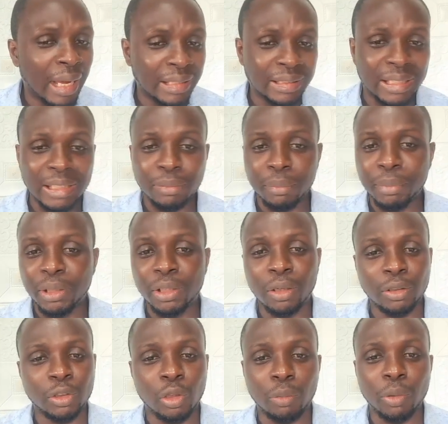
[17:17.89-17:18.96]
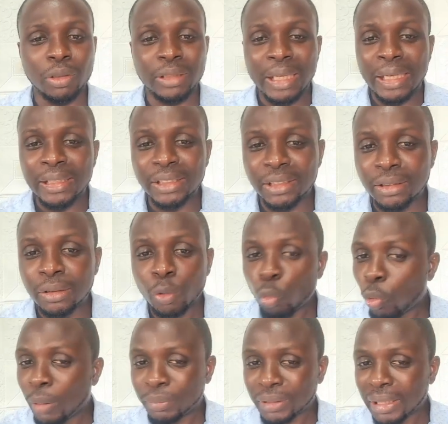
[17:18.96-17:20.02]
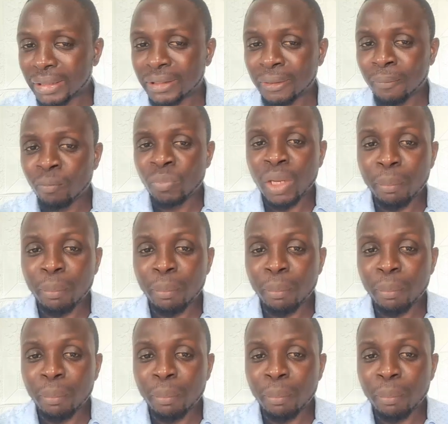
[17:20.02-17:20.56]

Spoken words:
as the case may be, .com.ng website,